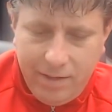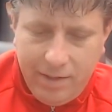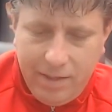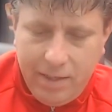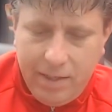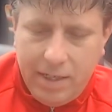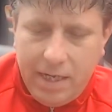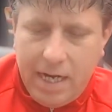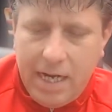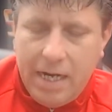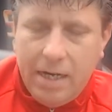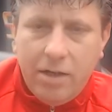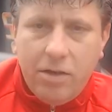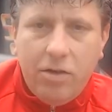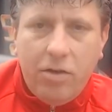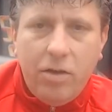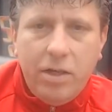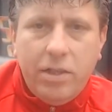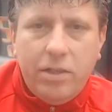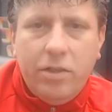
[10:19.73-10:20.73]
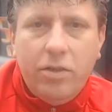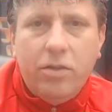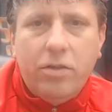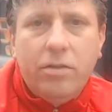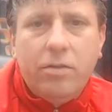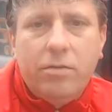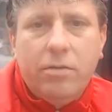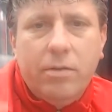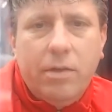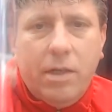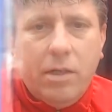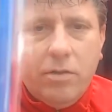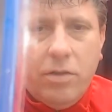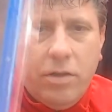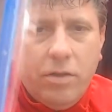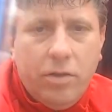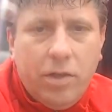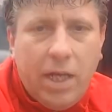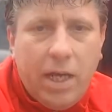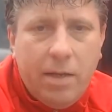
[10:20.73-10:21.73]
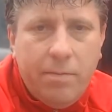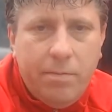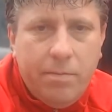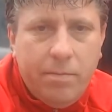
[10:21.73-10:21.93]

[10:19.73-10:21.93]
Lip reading: Alakine's Gun. That looks a good game.